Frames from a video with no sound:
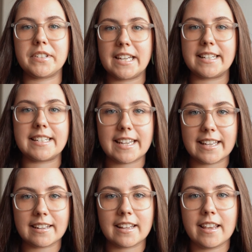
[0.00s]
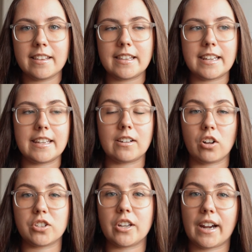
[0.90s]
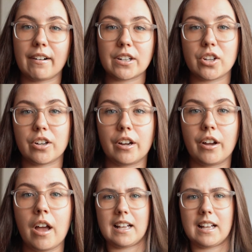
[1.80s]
Tintin, the cartoon character.